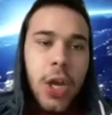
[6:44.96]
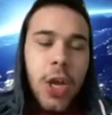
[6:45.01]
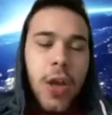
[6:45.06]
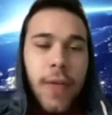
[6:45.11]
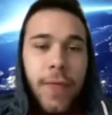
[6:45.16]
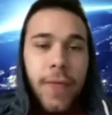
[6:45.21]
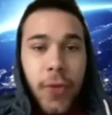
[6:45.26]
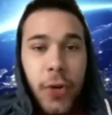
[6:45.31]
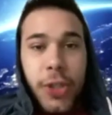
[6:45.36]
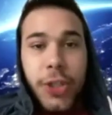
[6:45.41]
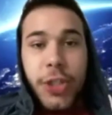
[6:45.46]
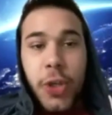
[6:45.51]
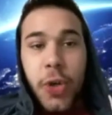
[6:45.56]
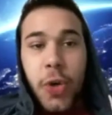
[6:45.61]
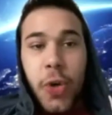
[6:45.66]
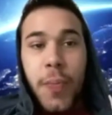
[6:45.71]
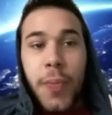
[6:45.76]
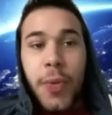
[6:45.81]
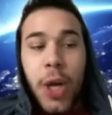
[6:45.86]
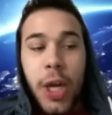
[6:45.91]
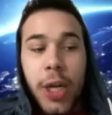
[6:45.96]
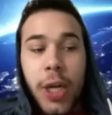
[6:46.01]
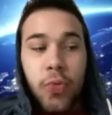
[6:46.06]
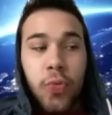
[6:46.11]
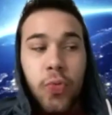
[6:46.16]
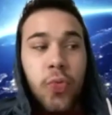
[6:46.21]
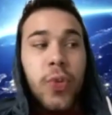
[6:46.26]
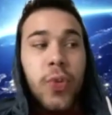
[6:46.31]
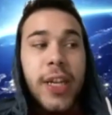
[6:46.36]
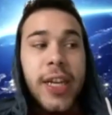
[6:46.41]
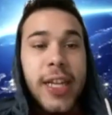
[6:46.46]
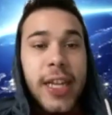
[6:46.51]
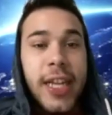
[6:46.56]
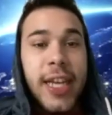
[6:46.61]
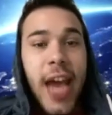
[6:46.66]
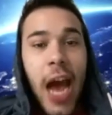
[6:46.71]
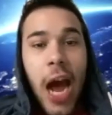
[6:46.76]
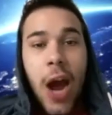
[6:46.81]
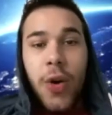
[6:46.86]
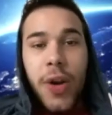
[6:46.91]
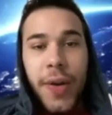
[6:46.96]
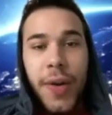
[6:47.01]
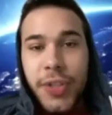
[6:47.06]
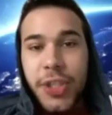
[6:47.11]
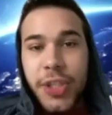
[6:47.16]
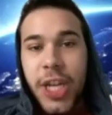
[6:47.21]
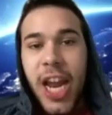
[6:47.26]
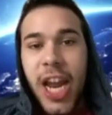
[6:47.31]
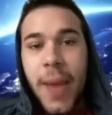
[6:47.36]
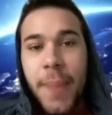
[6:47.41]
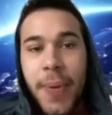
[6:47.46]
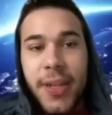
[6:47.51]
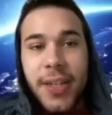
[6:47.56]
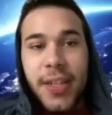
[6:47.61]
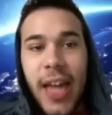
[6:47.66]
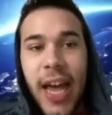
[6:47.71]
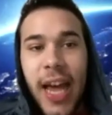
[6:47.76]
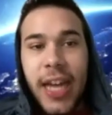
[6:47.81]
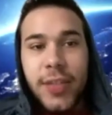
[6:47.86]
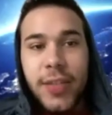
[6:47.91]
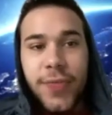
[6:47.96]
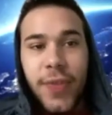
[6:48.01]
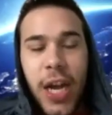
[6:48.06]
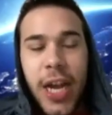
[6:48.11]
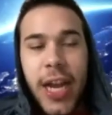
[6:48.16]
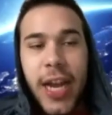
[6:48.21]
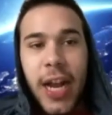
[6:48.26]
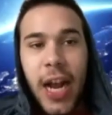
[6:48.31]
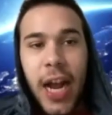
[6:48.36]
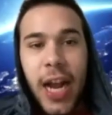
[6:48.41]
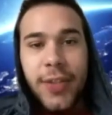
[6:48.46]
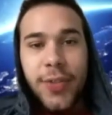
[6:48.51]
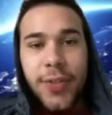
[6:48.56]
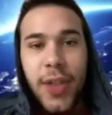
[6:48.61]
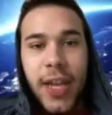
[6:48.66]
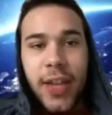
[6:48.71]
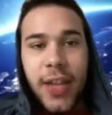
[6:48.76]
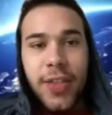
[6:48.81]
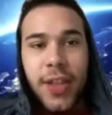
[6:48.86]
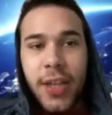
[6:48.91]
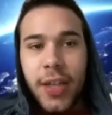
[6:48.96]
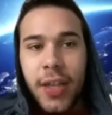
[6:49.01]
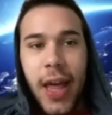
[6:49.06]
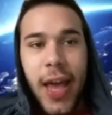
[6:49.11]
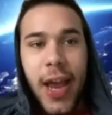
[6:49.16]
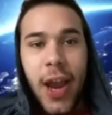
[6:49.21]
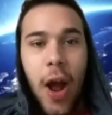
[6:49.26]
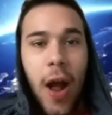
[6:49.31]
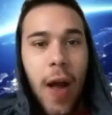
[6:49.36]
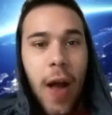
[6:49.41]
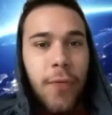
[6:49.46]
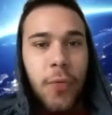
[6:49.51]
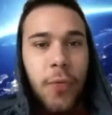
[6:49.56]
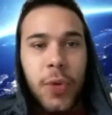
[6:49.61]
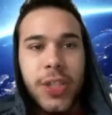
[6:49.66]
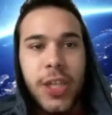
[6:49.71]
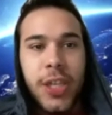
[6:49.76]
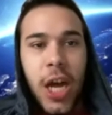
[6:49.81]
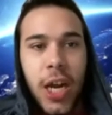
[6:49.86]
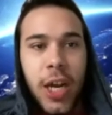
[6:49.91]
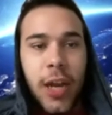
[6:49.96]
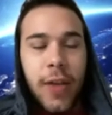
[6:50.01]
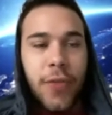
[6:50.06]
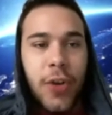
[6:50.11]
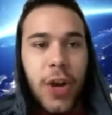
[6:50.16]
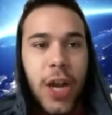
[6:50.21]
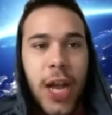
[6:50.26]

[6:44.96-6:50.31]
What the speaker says: Werdum looked really out of shape his last fight. I think the layoff was not good for